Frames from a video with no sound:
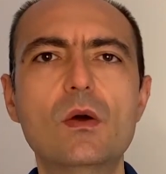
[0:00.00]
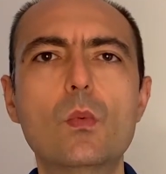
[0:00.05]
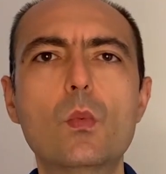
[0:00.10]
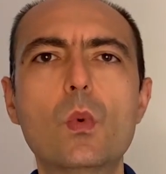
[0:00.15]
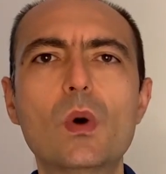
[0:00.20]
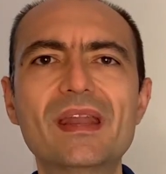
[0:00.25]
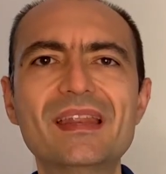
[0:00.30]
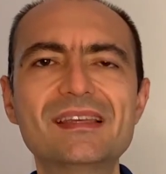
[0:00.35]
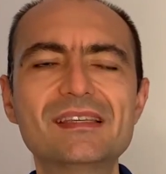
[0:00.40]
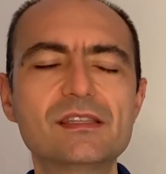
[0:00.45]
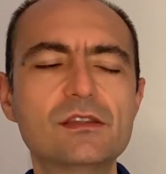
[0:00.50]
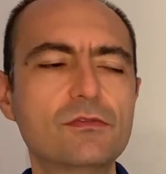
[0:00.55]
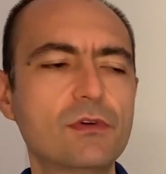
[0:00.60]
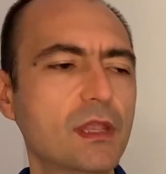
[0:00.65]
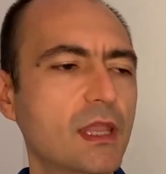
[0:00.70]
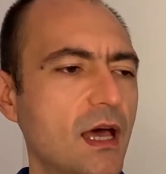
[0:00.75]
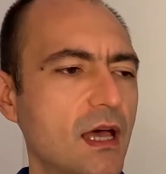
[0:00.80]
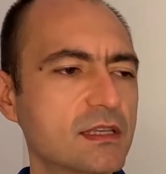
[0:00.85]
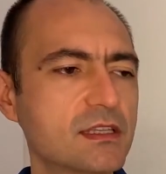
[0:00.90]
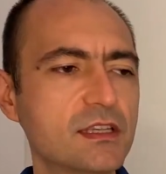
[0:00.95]
What is the
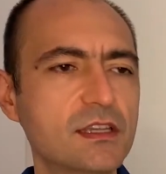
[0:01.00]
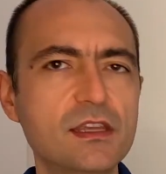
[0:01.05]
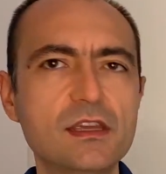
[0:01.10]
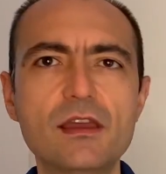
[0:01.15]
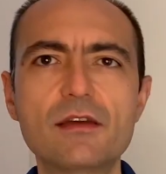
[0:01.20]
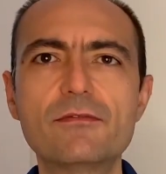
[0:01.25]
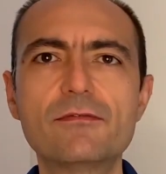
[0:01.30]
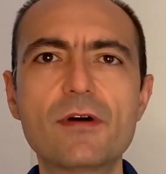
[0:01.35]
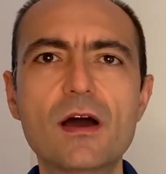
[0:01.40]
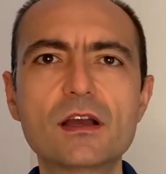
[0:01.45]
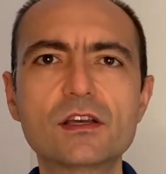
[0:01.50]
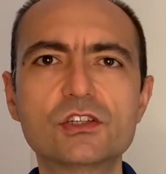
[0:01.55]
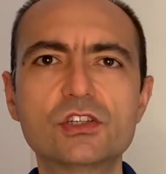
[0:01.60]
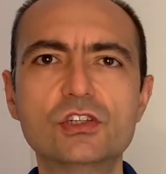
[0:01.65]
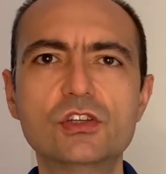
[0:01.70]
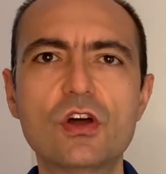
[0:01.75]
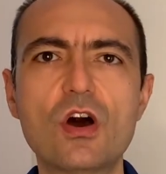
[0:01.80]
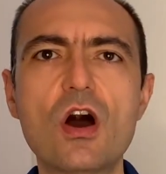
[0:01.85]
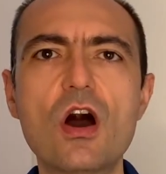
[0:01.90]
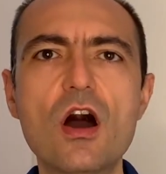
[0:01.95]
velocity a
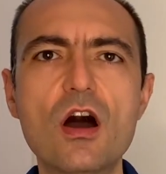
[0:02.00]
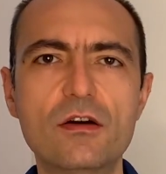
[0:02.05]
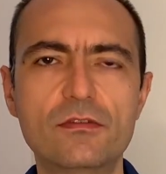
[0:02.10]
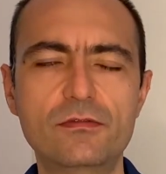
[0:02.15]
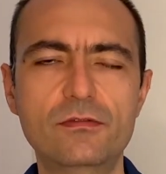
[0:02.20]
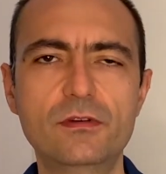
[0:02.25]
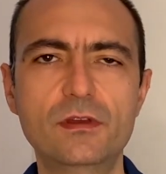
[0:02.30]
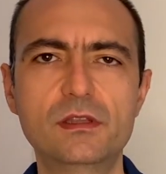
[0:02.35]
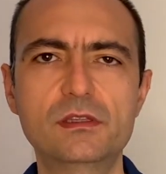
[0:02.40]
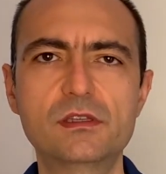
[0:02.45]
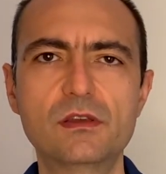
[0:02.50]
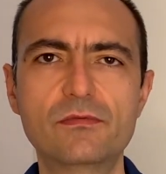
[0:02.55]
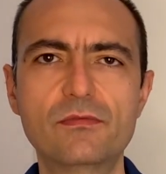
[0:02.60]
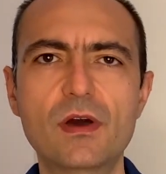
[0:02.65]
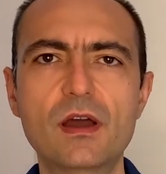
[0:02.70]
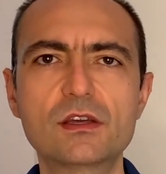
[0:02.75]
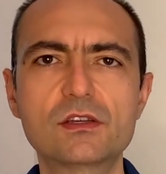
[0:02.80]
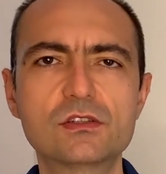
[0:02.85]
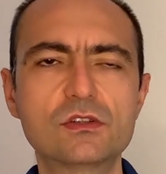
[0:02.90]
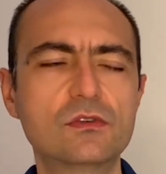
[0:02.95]
function of? It's a
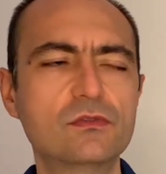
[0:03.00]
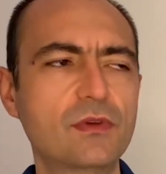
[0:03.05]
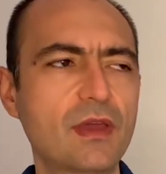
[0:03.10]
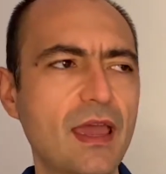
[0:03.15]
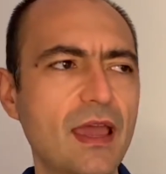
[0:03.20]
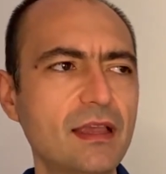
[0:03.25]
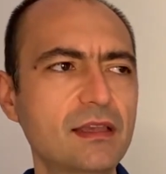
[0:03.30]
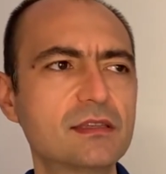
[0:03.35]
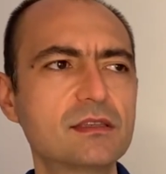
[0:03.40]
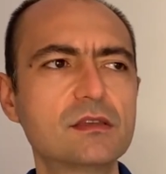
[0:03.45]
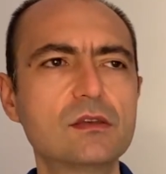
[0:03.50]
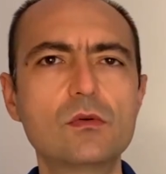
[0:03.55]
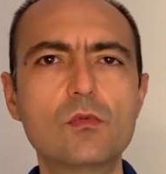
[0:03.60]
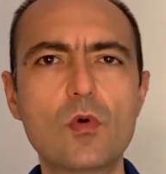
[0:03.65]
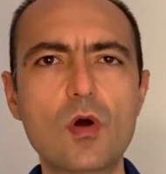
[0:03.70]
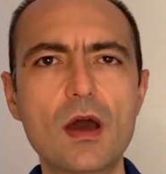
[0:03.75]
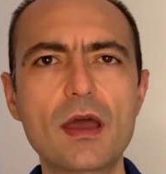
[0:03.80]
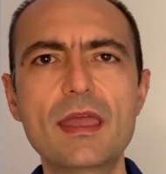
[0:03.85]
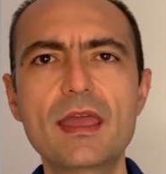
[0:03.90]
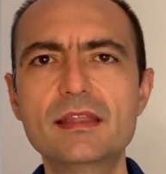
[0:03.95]
function of x,
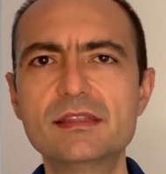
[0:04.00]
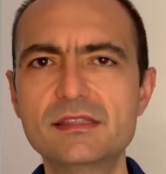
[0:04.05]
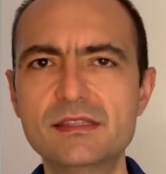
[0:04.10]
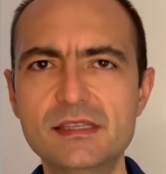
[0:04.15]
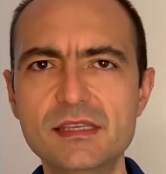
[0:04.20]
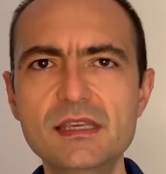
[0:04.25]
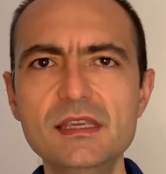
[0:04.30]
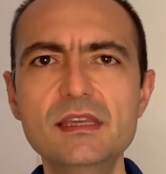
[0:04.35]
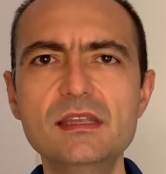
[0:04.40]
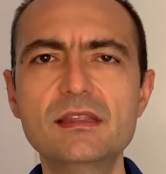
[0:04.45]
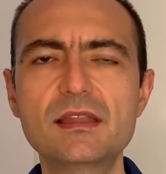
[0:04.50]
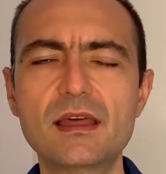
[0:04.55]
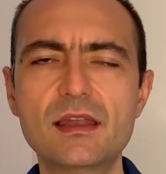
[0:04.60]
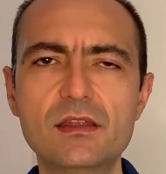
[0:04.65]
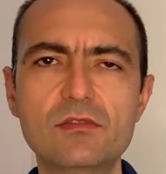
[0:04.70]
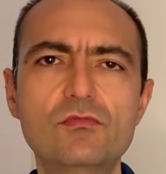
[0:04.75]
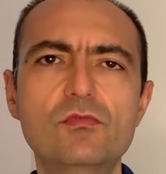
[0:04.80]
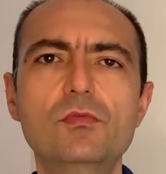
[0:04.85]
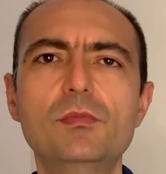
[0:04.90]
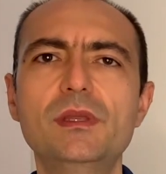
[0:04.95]
y, and z, then
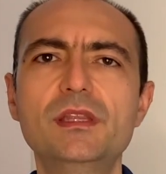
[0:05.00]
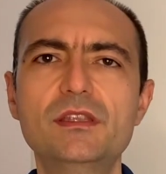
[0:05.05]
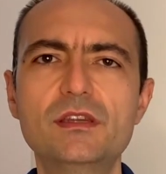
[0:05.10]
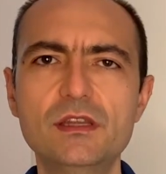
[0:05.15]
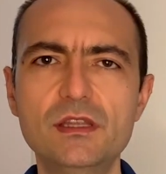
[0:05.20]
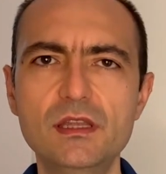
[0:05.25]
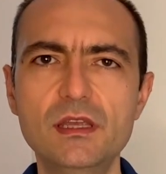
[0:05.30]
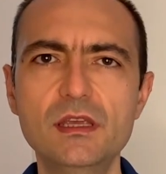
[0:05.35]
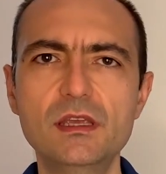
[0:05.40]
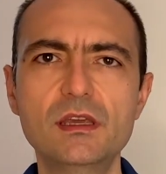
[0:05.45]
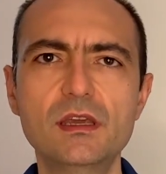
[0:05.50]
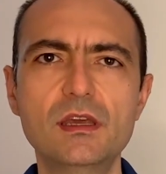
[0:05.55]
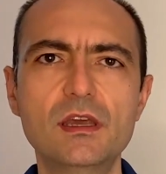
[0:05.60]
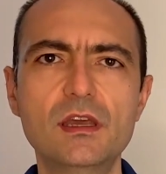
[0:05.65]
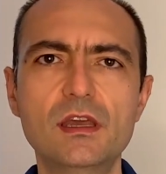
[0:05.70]
it will be 3D.